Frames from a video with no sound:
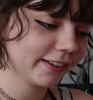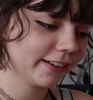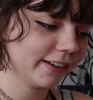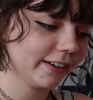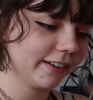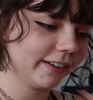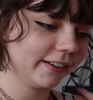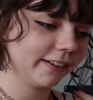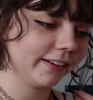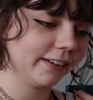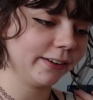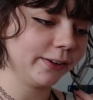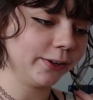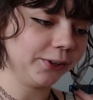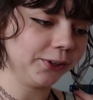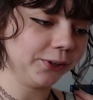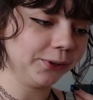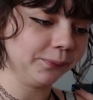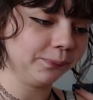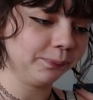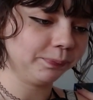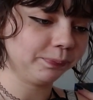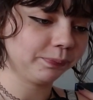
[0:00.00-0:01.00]

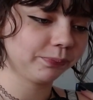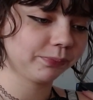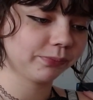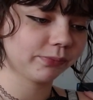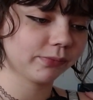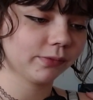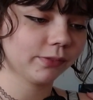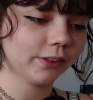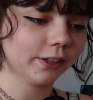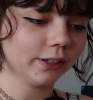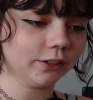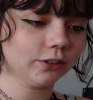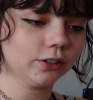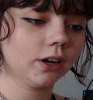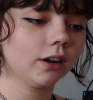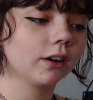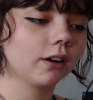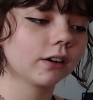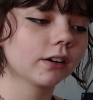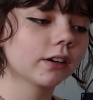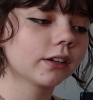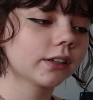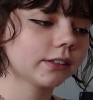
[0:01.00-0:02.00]
The
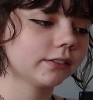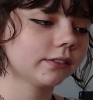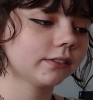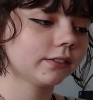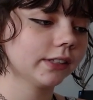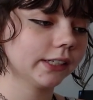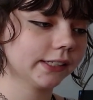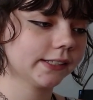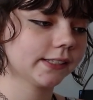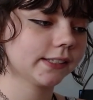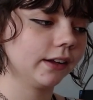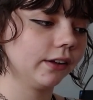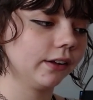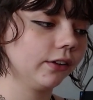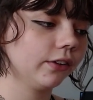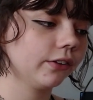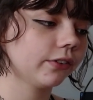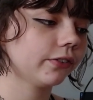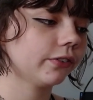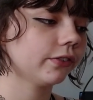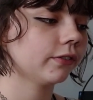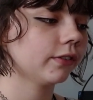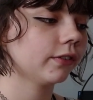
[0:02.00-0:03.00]
cart
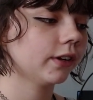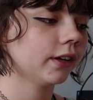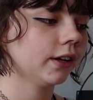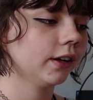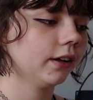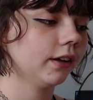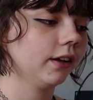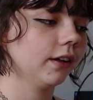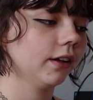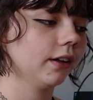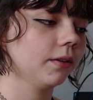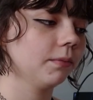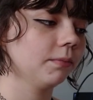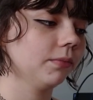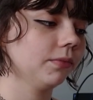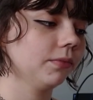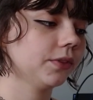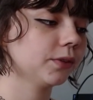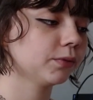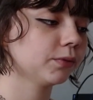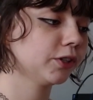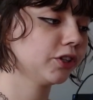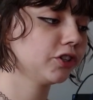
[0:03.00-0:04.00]
itself.
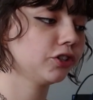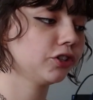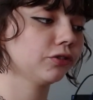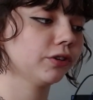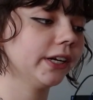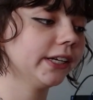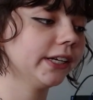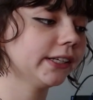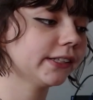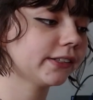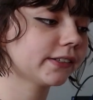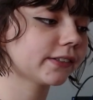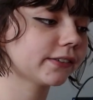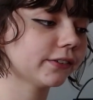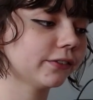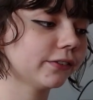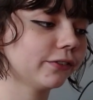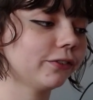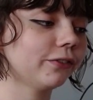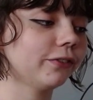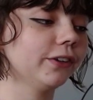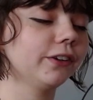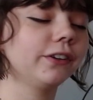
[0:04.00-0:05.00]
The restraints
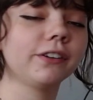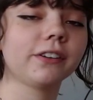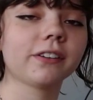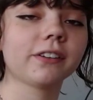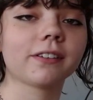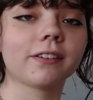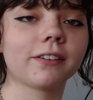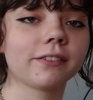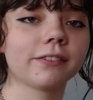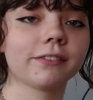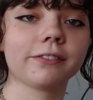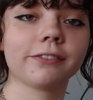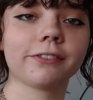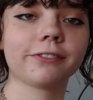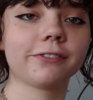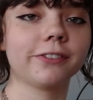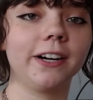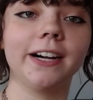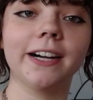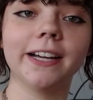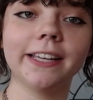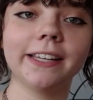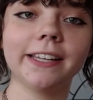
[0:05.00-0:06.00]
feel
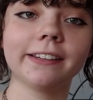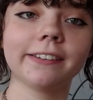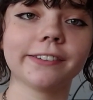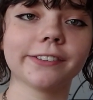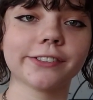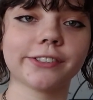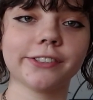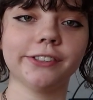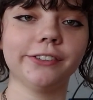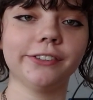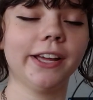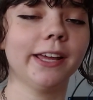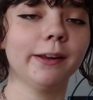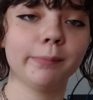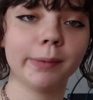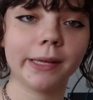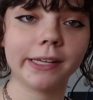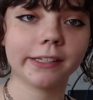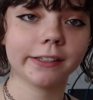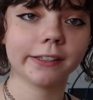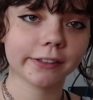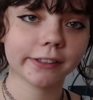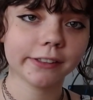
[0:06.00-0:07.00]
fine. There's no
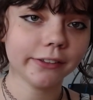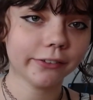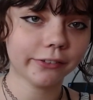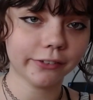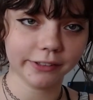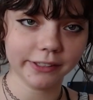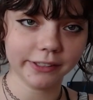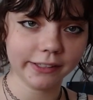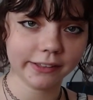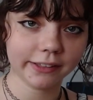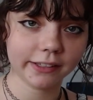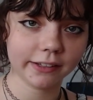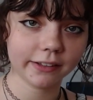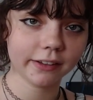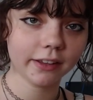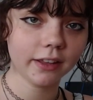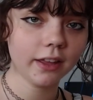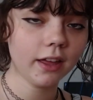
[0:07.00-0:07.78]
headbanging or anything.